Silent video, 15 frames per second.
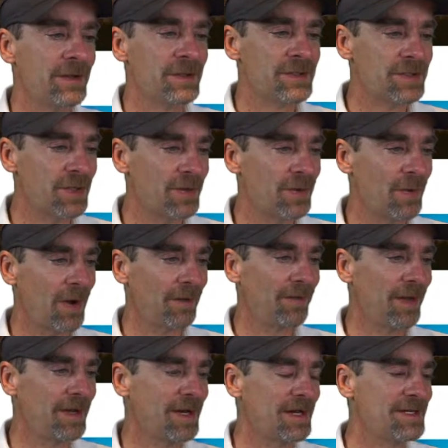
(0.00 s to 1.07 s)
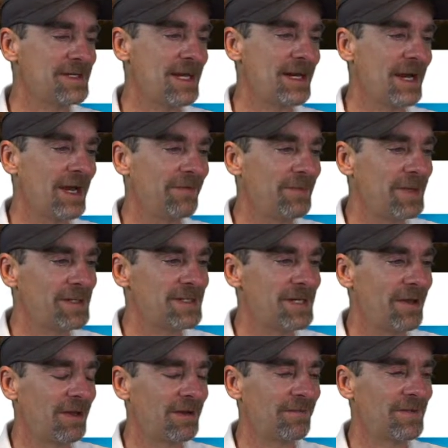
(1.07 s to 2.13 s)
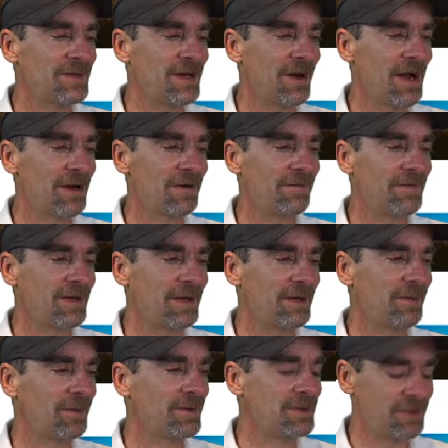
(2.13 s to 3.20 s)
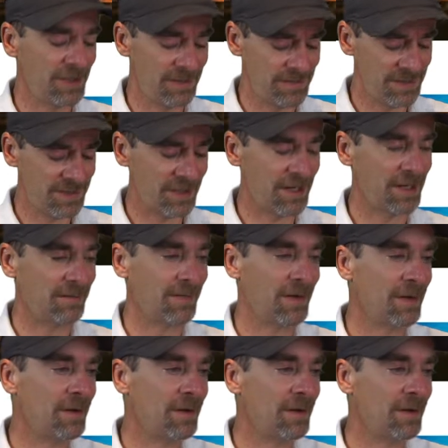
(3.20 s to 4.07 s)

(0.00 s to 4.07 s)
So like I said, I've been selling photography with Dreamstime